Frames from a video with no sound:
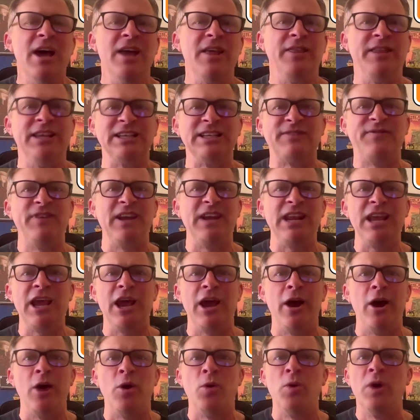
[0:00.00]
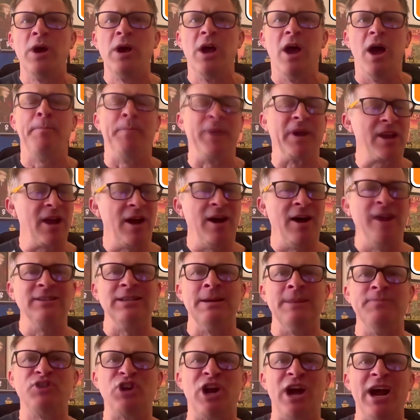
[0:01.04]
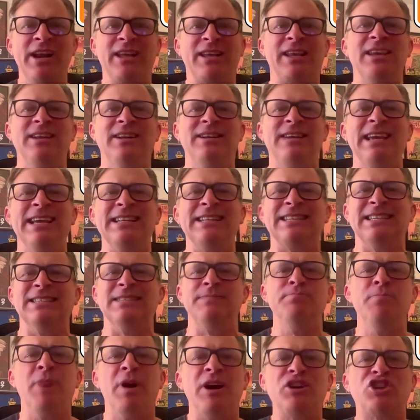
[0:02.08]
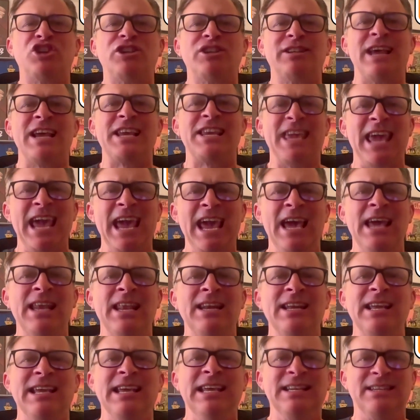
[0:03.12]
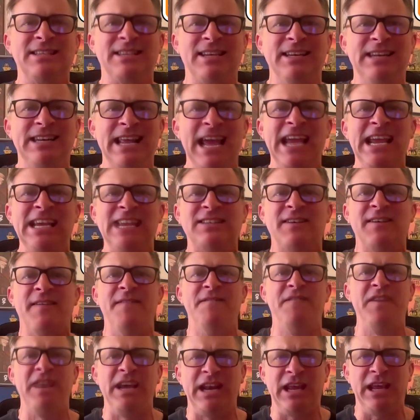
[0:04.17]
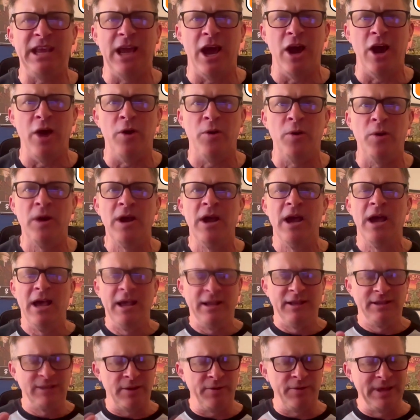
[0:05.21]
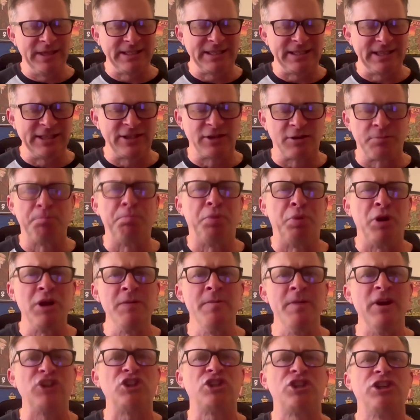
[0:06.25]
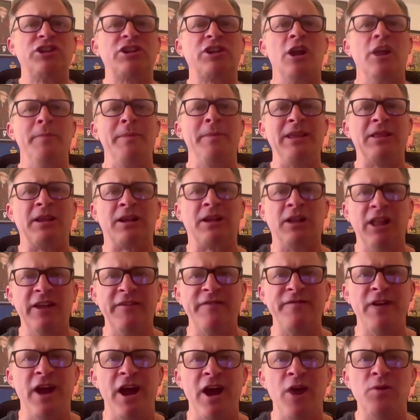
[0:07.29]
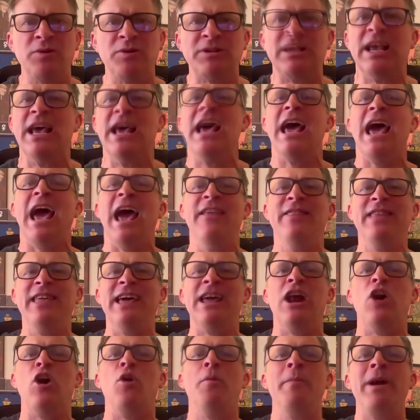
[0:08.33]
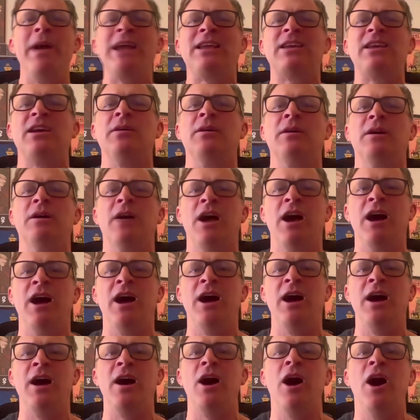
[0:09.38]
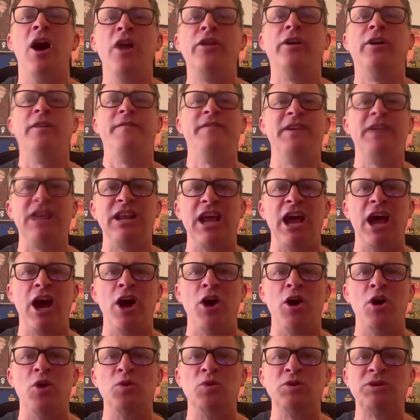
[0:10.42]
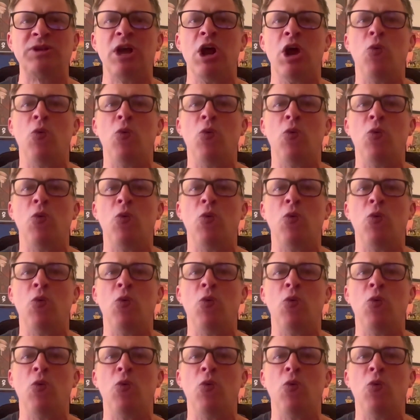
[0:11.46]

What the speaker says: this video, because I'm trying to condense as much as I can in today's video. So this is pretty much just going to be the cliff notes, and then I'll make other videos